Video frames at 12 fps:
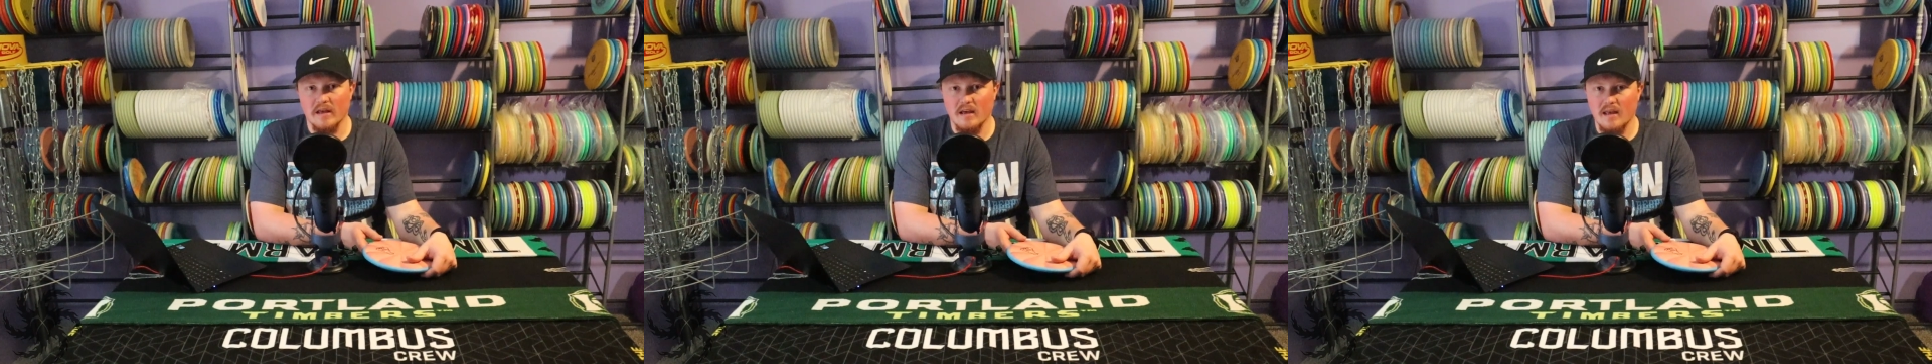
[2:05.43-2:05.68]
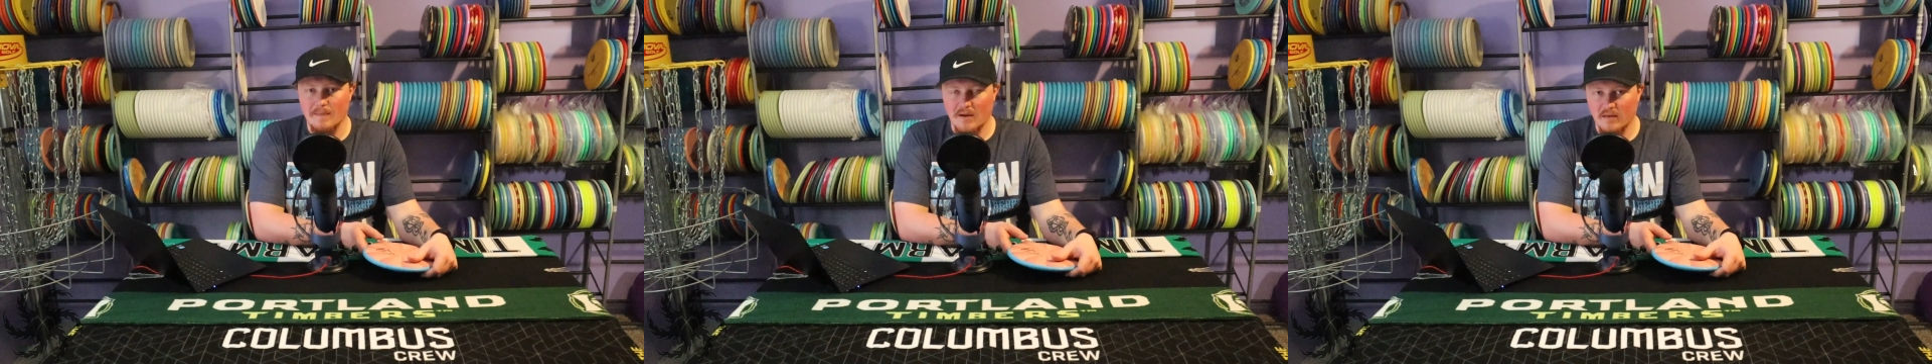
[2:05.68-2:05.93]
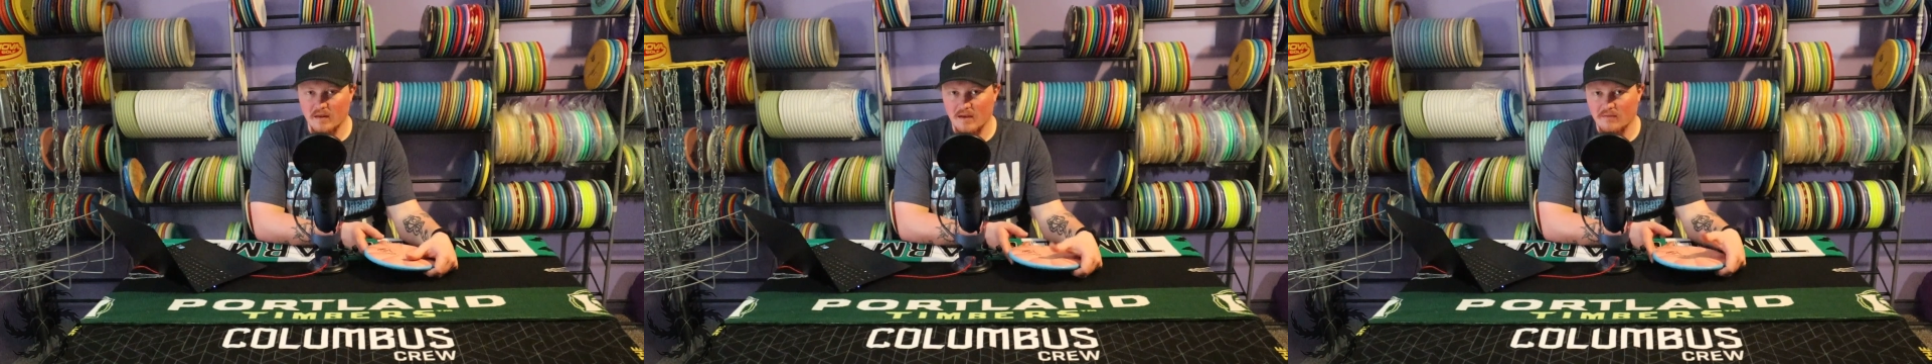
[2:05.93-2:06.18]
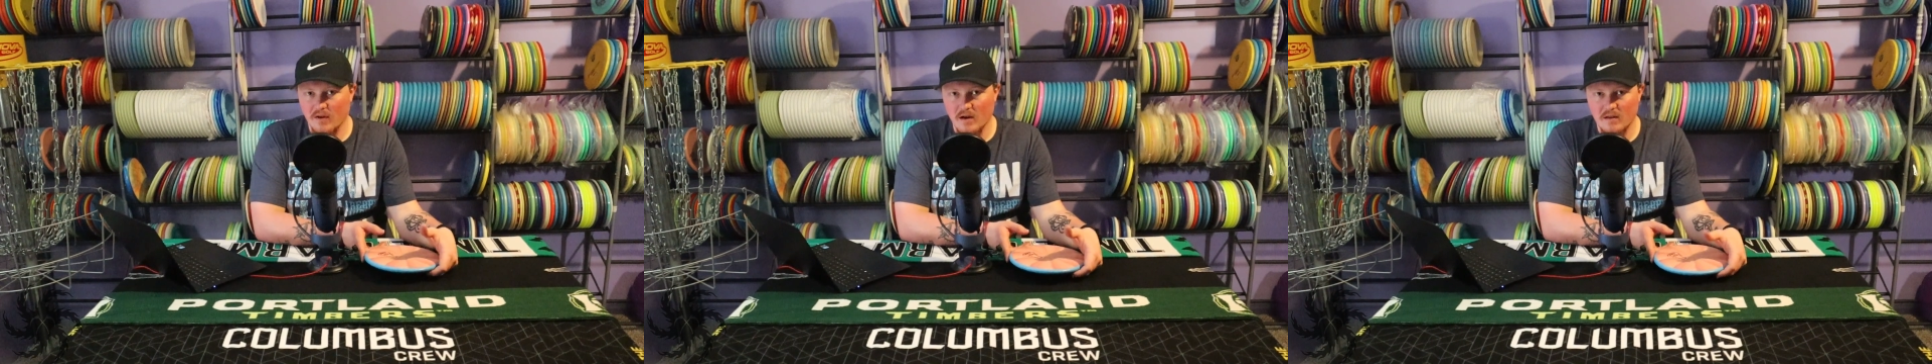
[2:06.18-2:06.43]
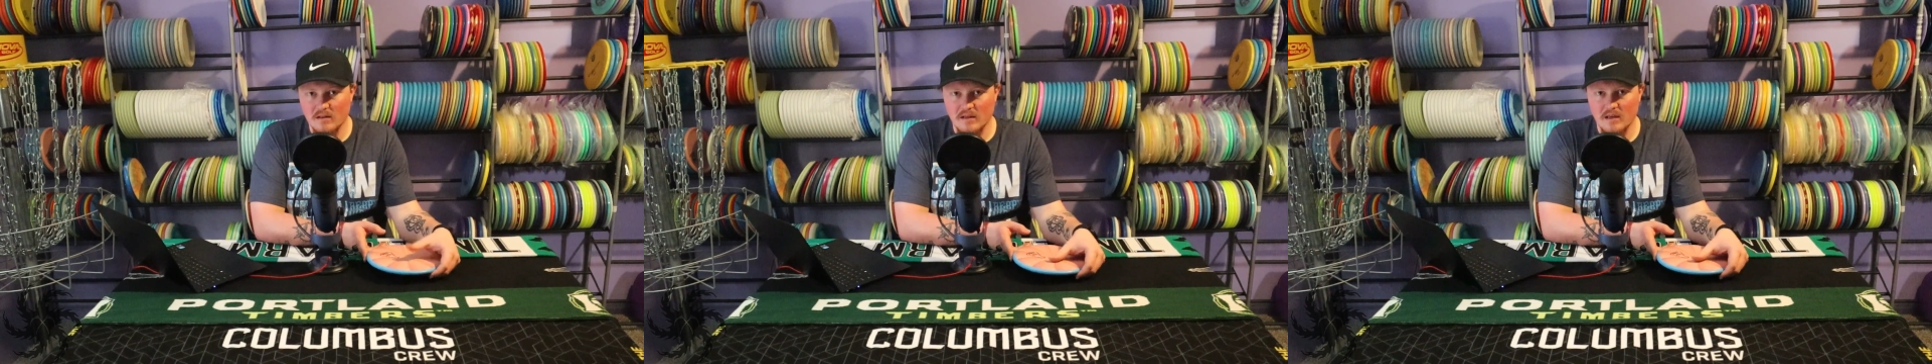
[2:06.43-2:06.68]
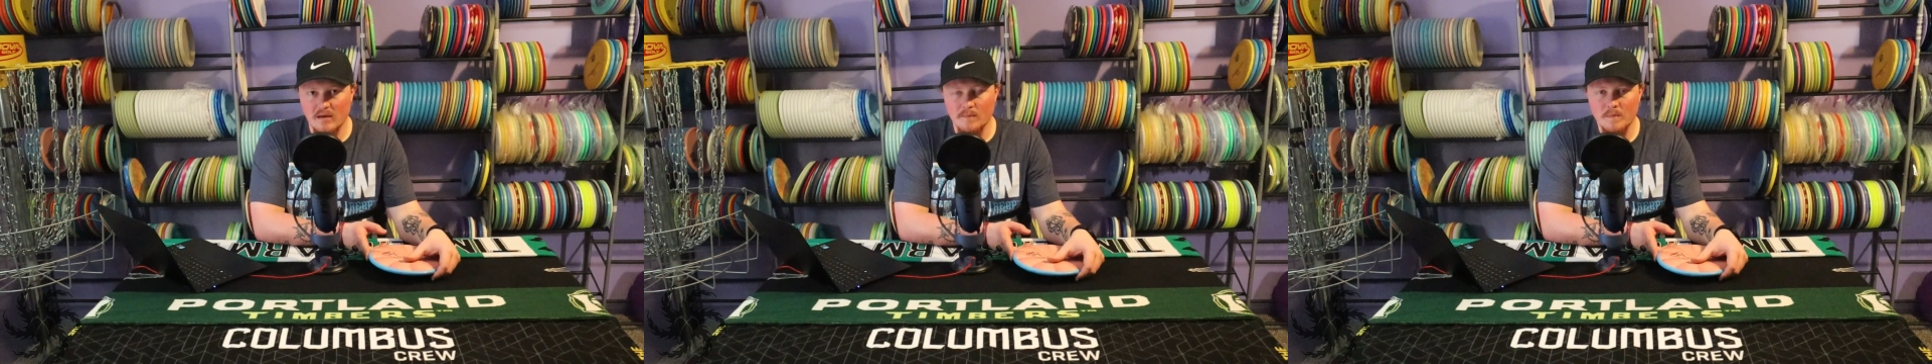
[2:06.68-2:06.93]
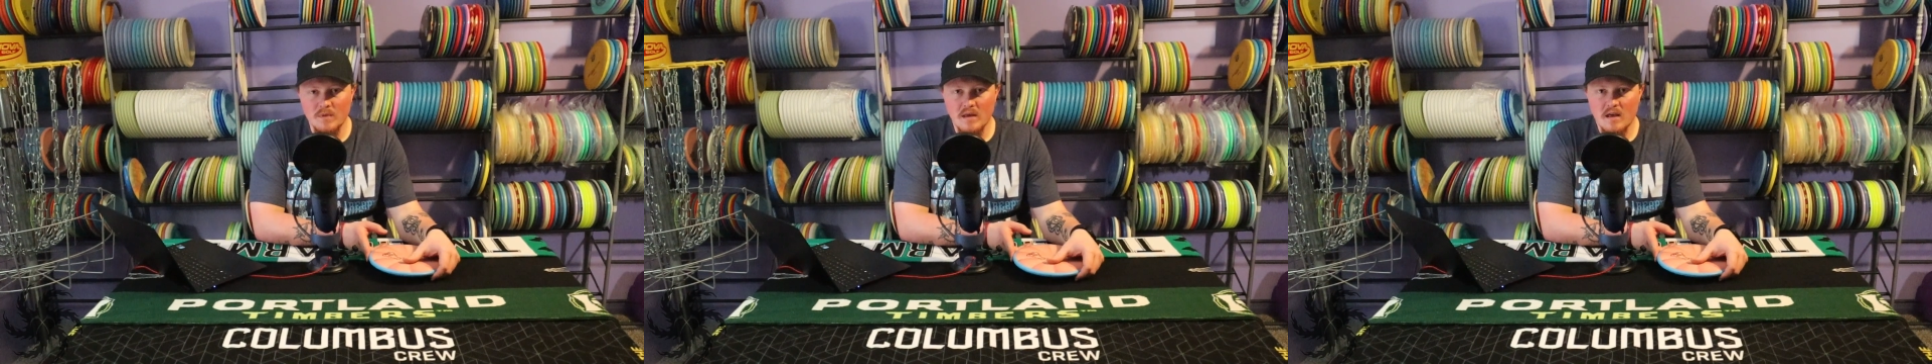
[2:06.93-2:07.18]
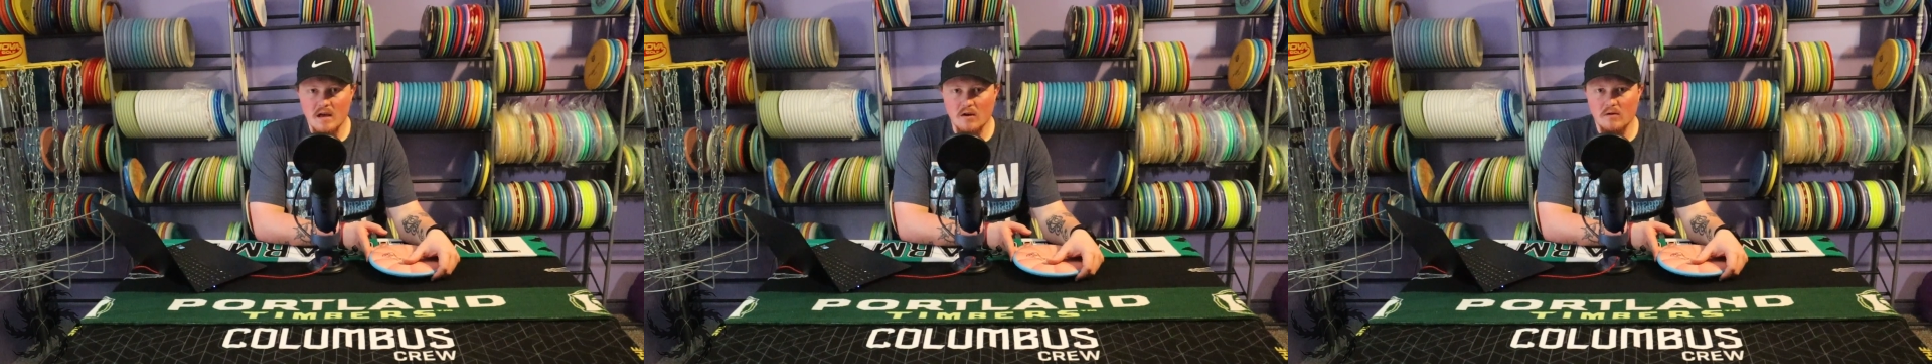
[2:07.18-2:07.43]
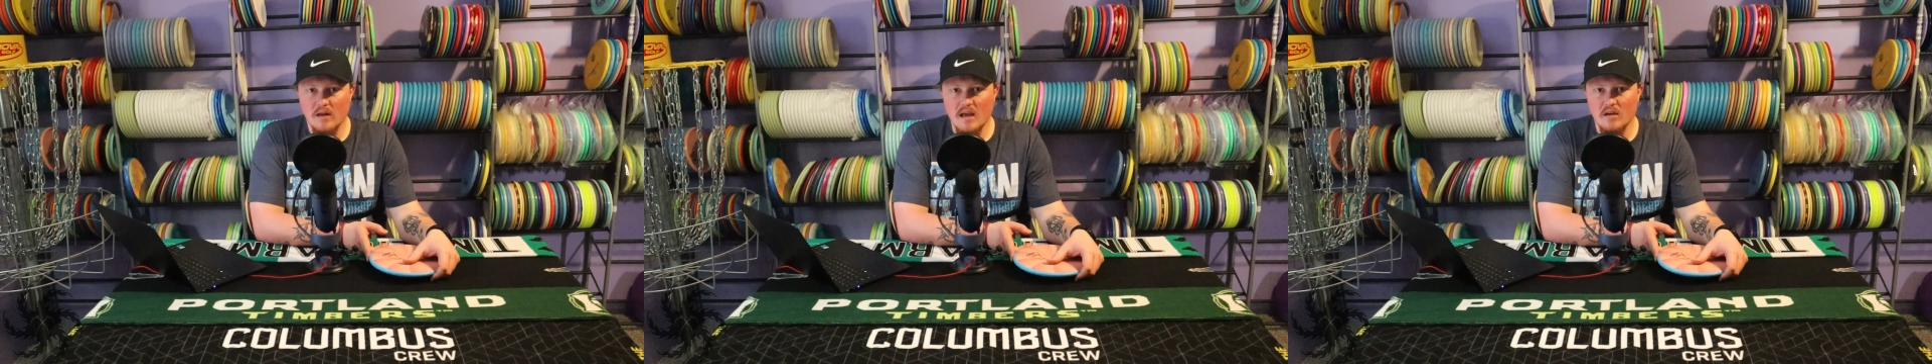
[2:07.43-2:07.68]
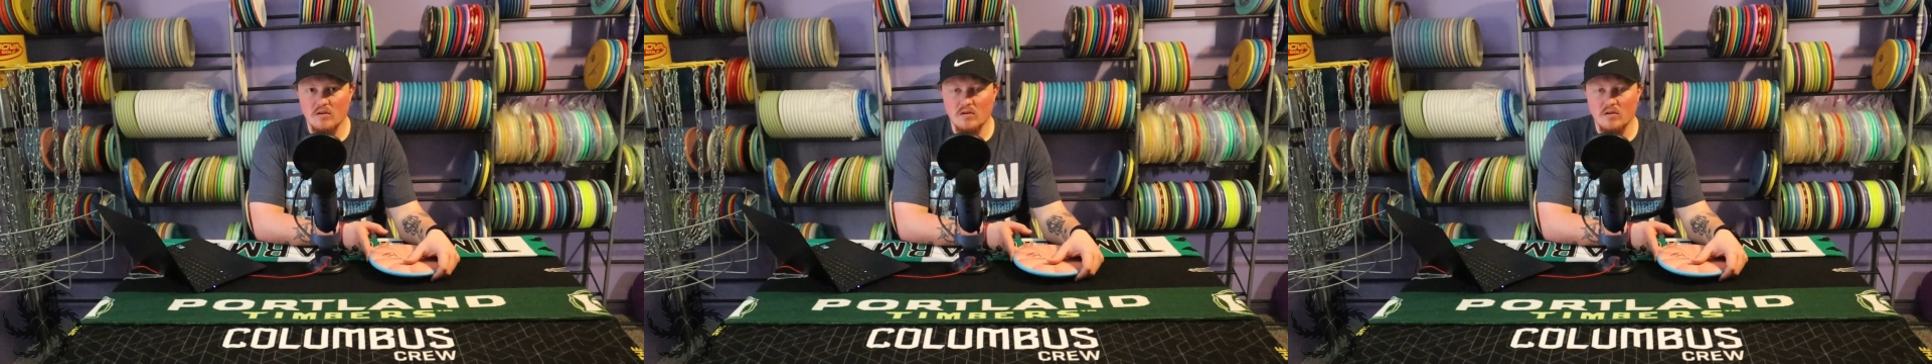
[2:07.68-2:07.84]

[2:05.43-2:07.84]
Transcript: like it came out of the hand very clean, held a